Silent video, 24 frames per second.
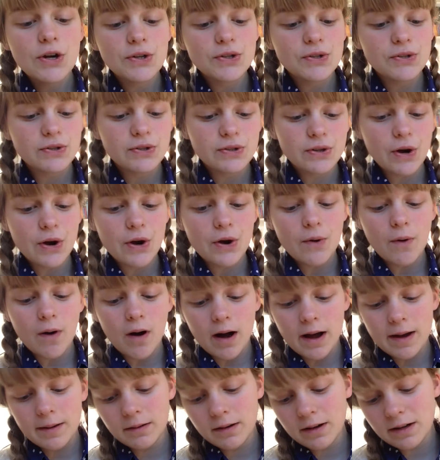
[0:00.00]
So
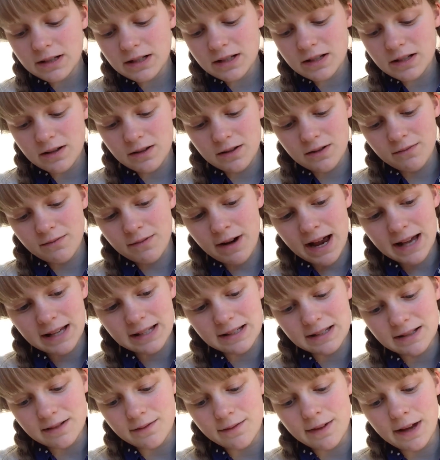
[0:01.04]
I'm going to do the
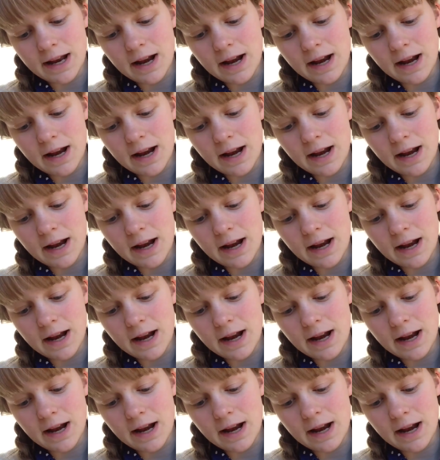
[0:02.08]
rest of